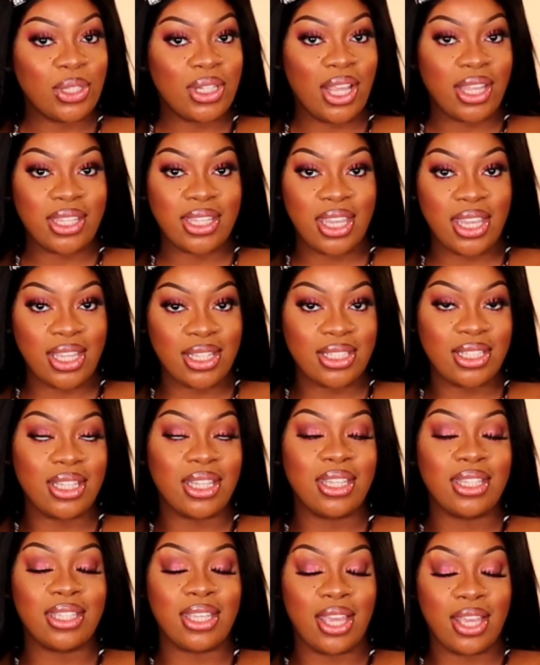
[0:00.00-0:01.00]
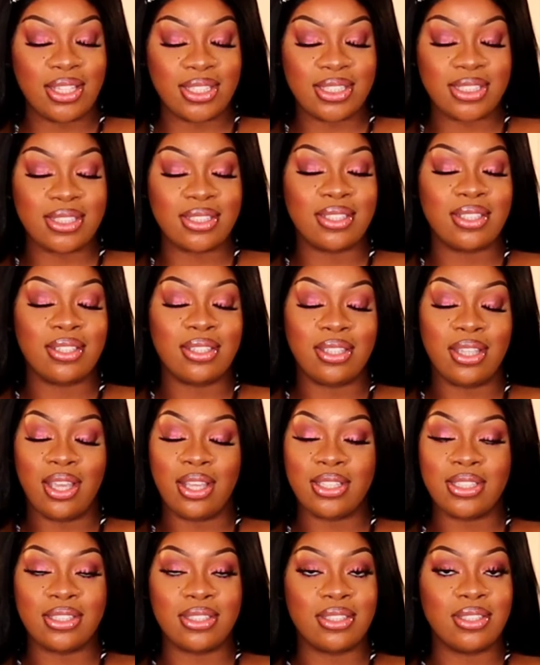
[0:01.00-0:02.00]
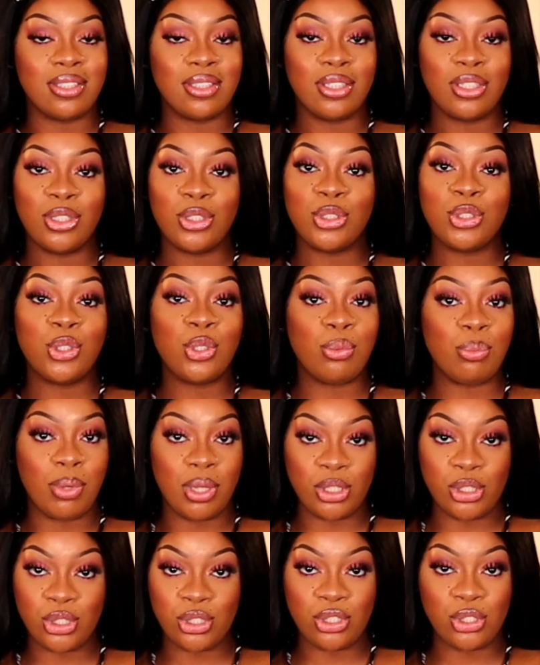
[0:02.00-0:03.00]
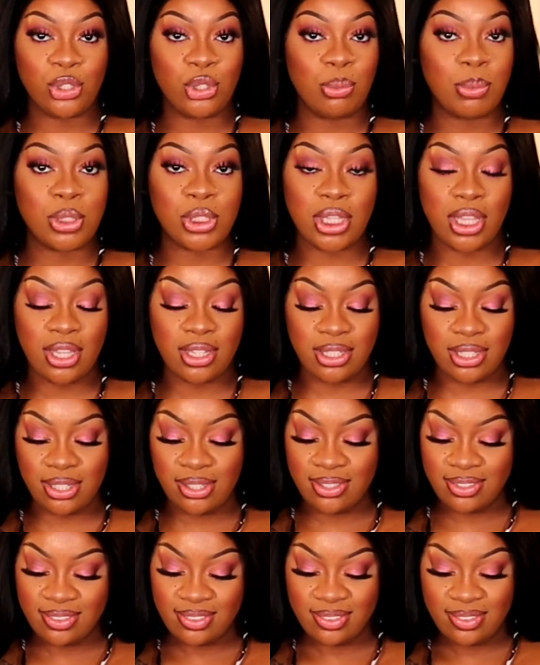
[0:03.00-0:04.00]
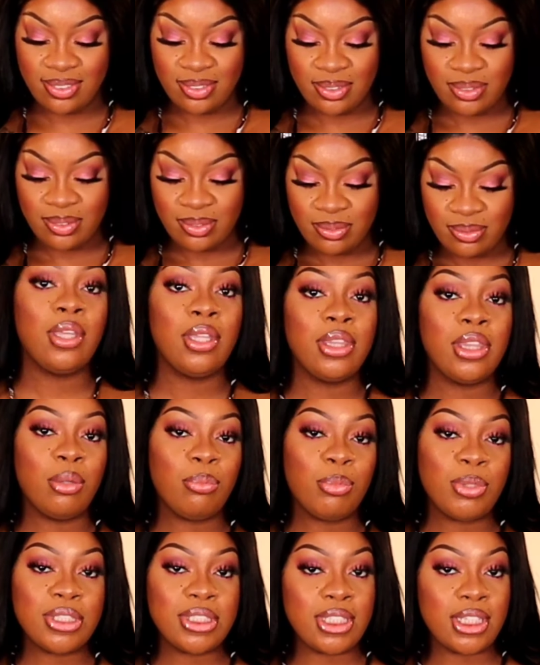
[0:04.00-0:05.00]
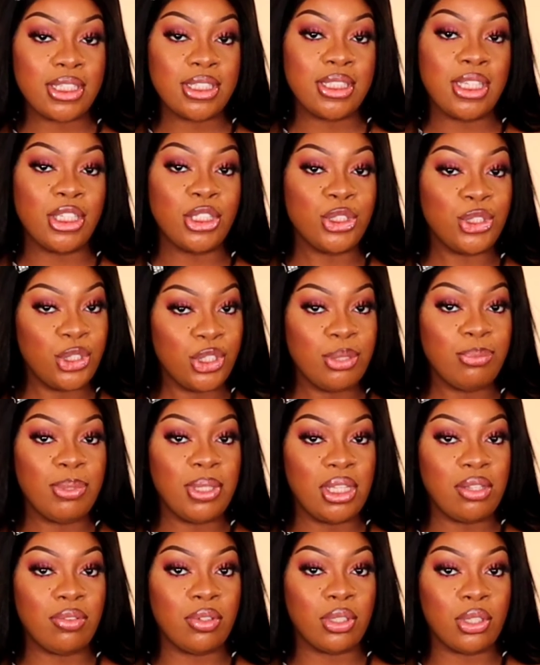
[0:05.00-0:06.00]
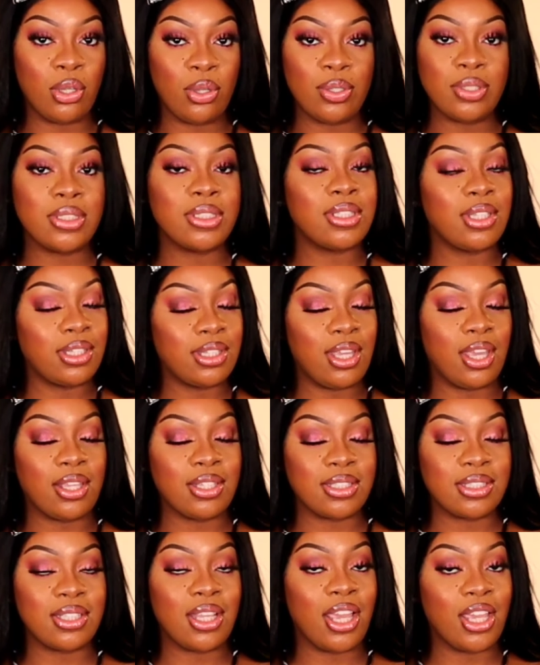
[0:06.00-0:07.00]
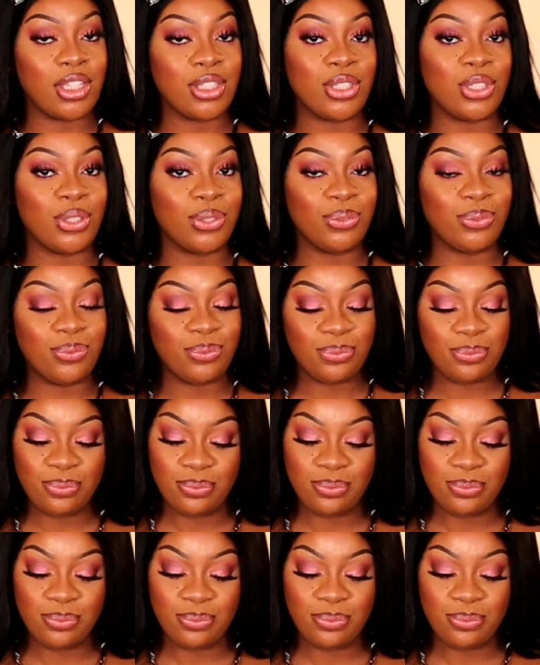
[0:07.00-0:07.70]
do you like candy? Yes, yes. Too much, too much candy. Number 16, do you believe in ghosts? Yes, I do.